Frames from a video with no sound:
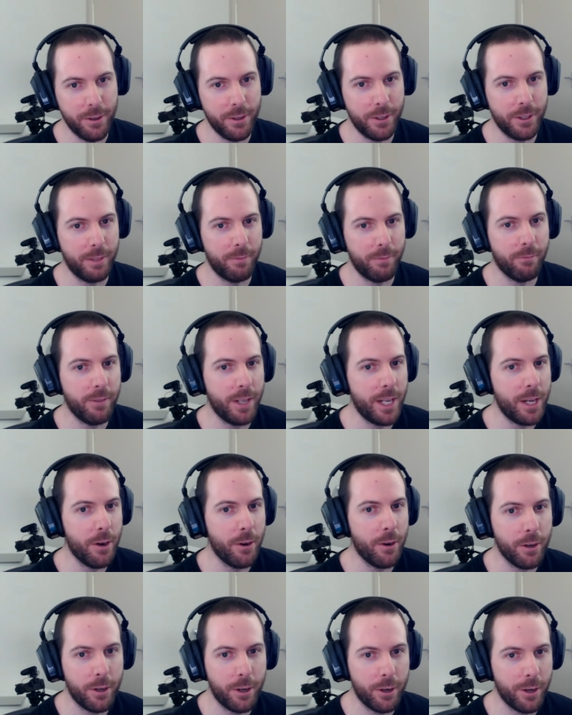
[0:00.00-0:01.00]
just
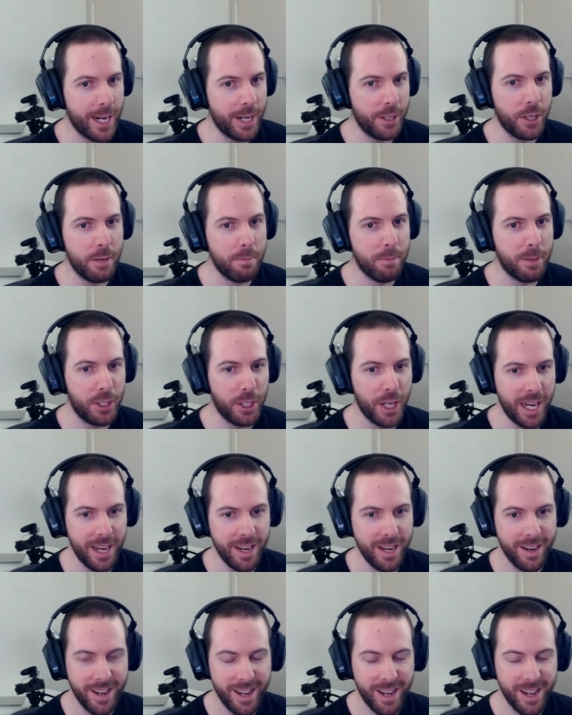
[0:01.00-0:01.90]
video creation machine.